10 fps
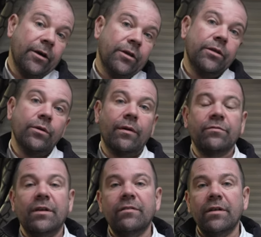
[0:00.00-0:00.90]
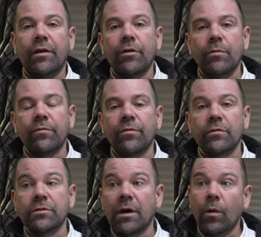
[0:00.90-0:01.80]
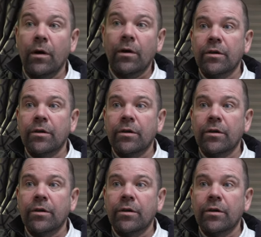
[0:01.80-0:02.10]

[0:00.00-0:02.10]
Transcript: and you do have seating area up the front, so